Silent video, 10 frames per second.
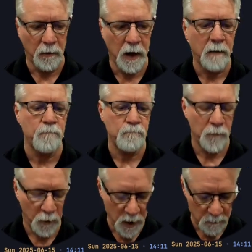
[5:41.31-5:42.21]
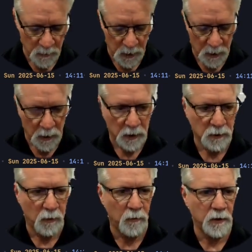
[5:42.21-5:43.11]
Okay, great.
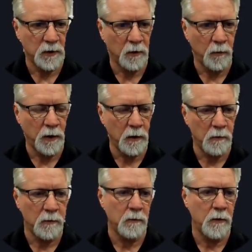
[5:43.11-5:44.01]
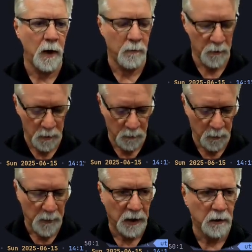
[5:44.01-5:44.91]
Let's go over to this other window. I'm sorry,
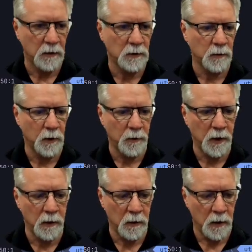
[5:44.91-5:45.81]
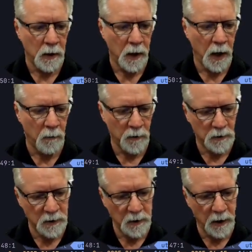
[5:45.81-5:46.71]
go back to this window here, and we'll
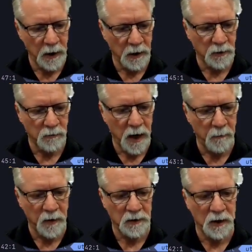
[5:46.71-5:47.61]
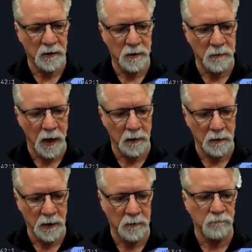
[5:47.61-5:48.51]
see that in trap it said do not
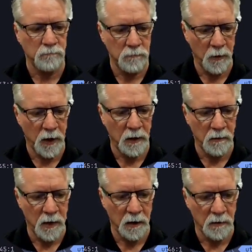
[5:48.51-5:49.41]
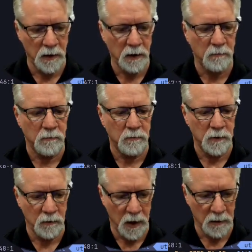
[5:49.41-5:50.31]
delete. Okay, do not delete,
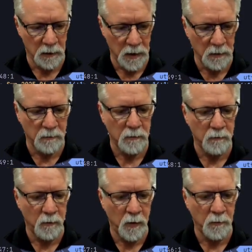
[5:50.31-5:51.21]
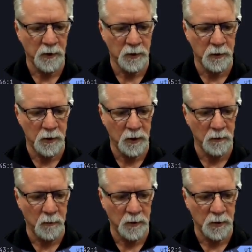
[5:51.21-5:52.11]
do not delete.
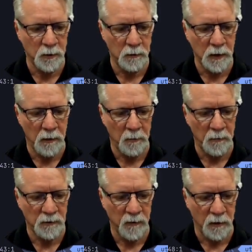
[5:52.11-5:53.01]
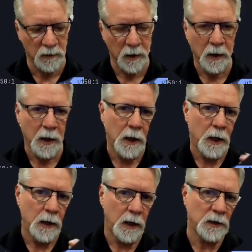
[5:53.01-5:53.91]
This one was true and that one was false.
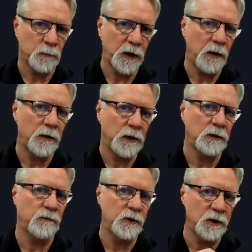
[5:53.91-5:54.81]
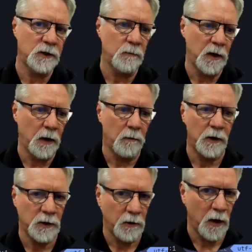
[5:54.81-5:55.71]
Now let's play with this for just a minute. I
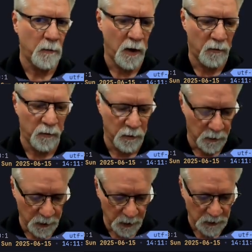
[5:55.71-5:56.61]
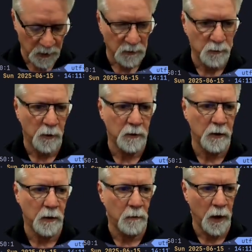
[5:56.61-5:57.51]
want to show you how powerful the delete is and how smart
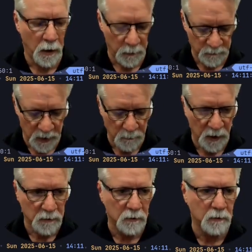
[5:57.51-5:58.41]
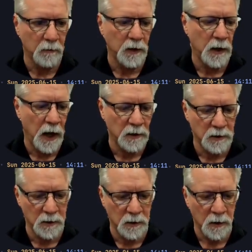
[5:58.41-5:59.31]
how I try to make the delete
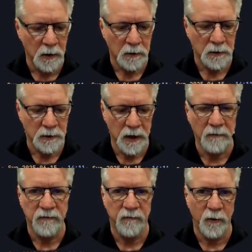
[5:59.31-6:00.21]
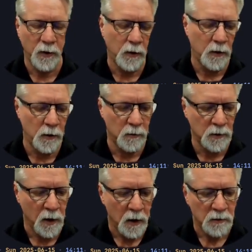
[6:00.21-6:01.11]
actually safe for you to use.